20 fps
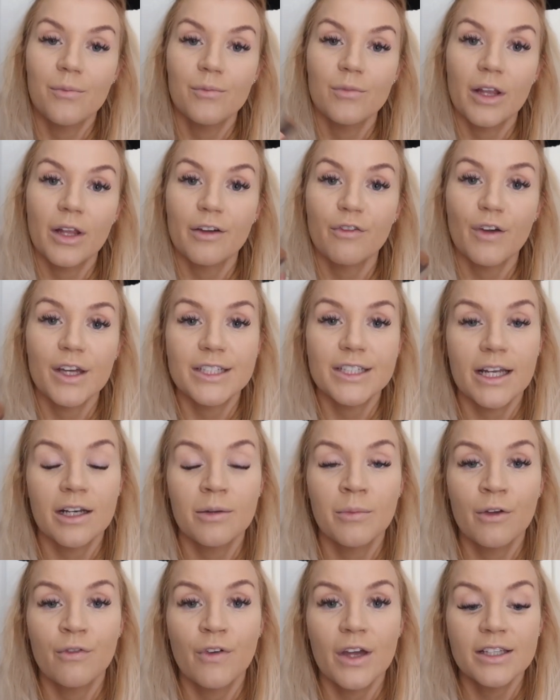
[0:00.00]
like fake tan
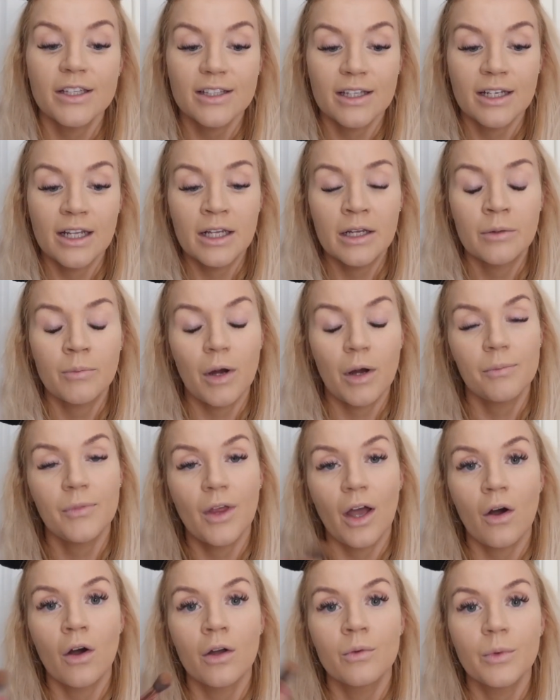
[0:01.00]
on my face, and then I'd pop
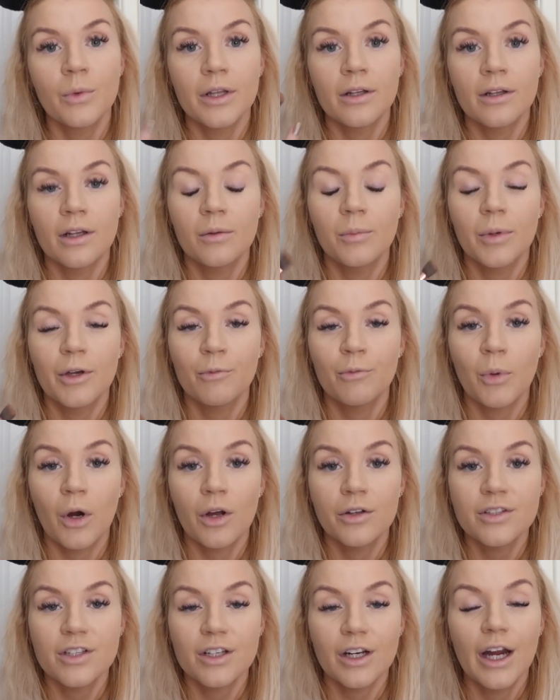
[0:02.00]
that on with a little bit of
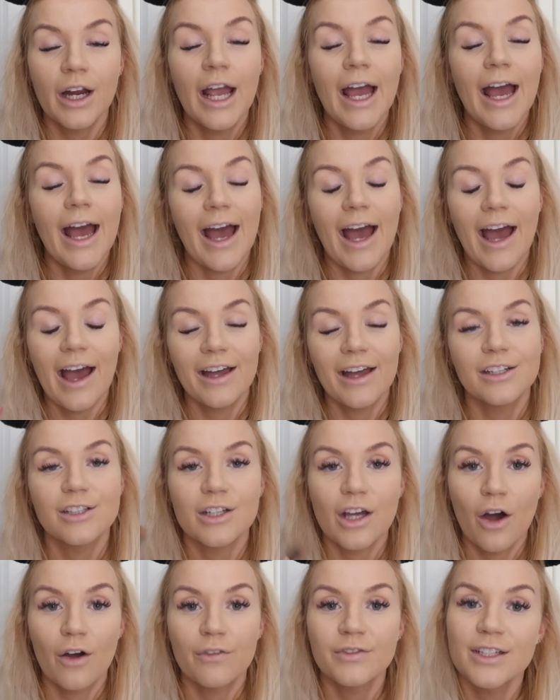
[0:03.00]
bronzer, and
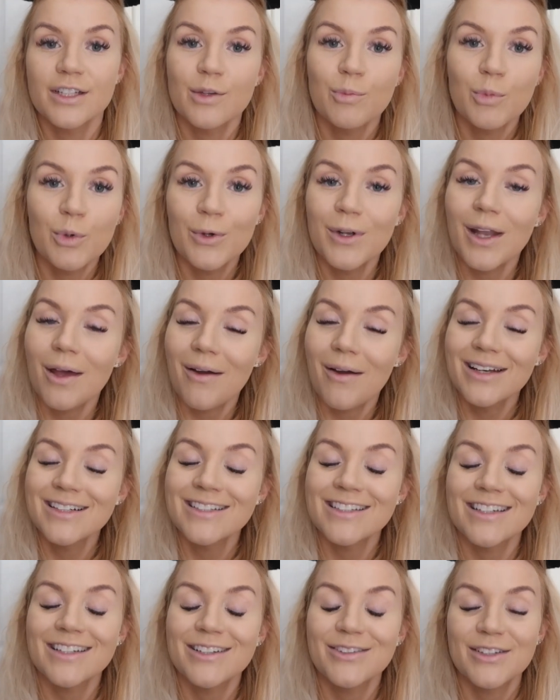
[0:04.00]
off to the pool I
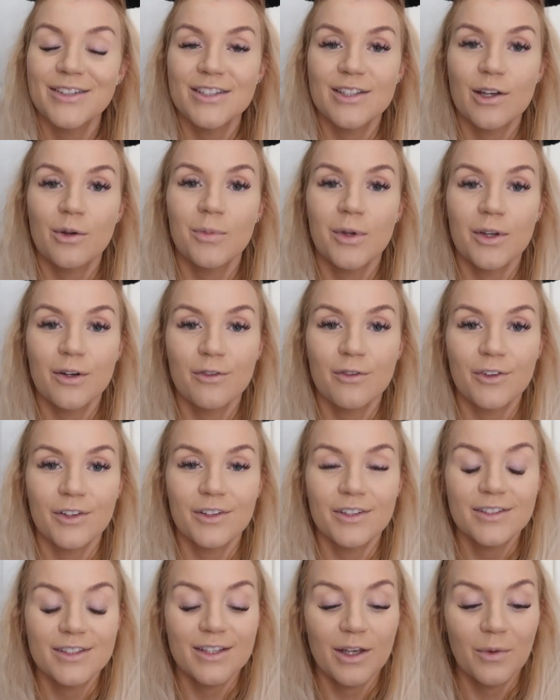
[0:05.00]
went, and it was so
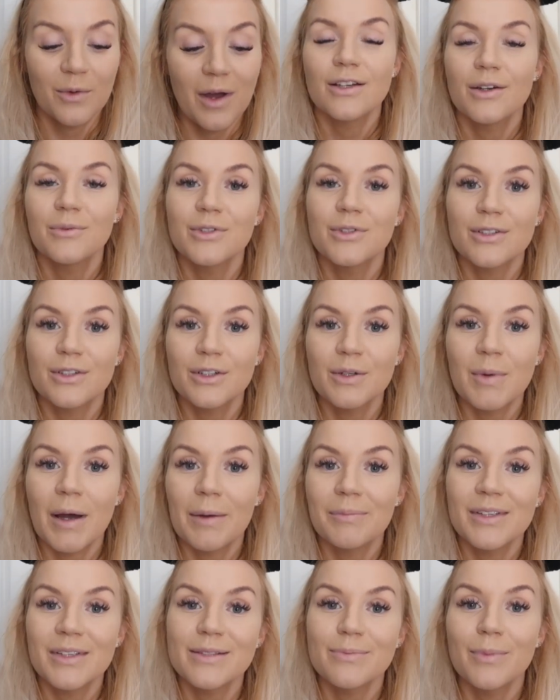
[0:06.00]
beautiful. So I'm just going to
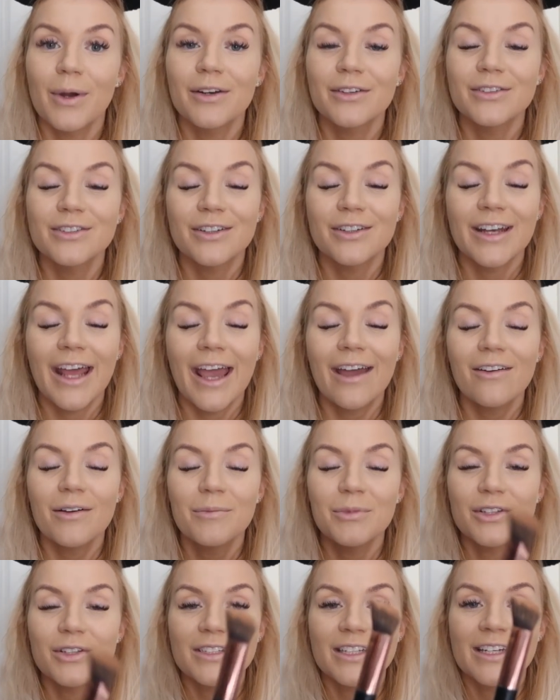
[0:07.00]
pop this product on now.
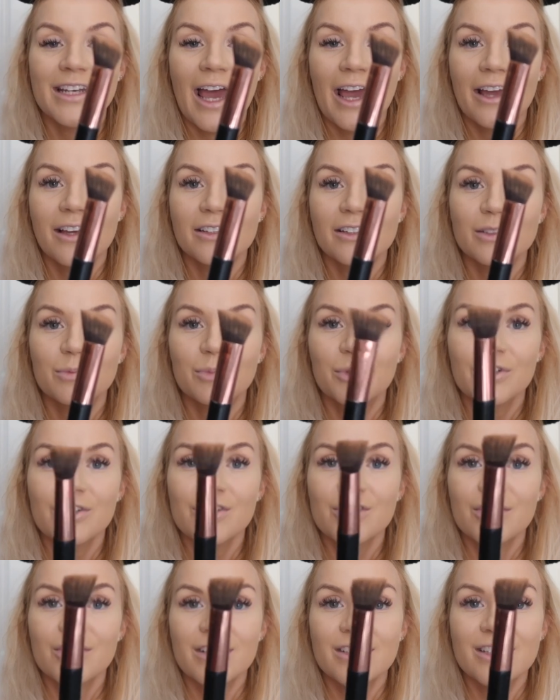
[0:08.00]
I'm using an angled
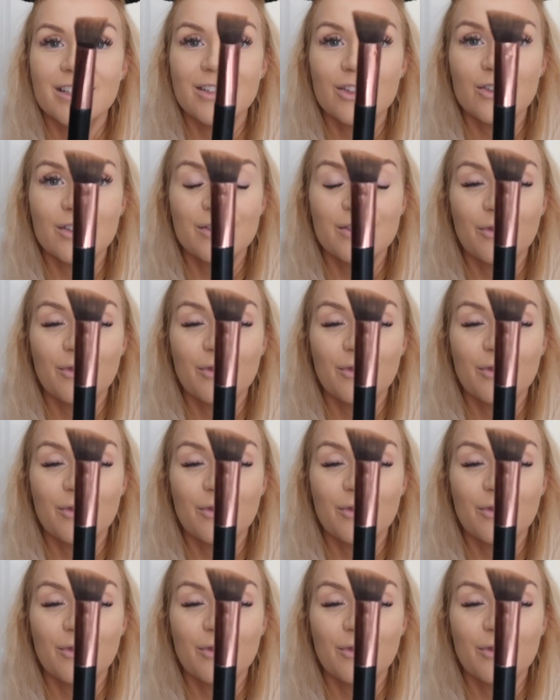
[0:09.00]
brush. This is just